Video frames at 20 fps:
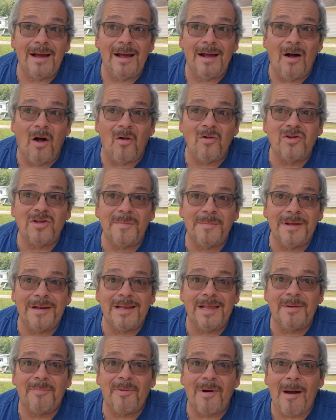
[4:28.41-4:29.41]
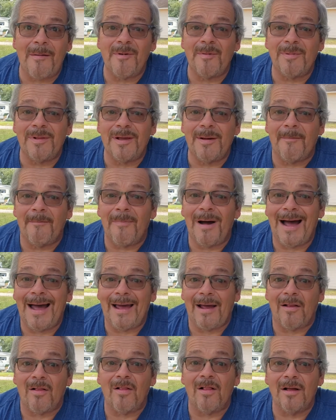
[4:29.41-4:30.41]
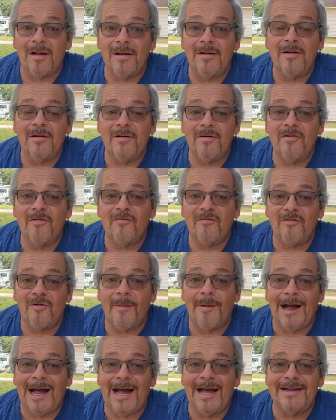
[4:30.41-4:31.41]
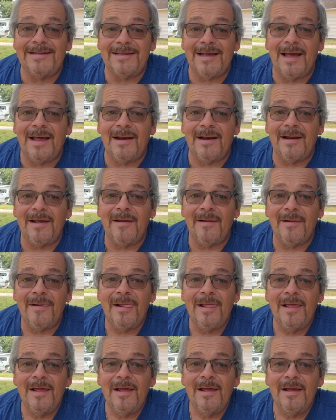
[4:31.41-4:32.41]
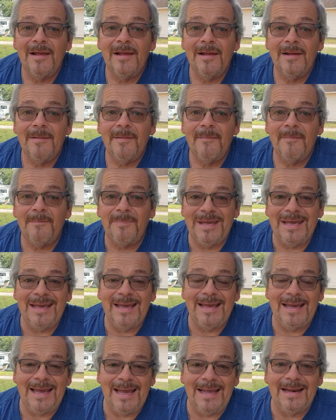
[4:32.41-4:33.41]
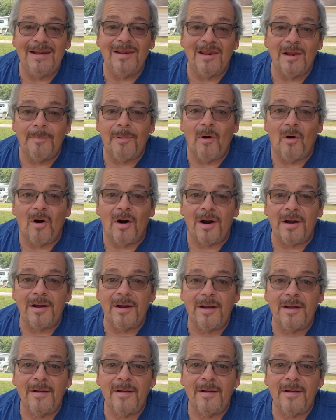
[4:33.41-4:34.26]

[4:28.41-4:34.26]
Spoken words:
ultimately probably a mile from I-10 being in the park.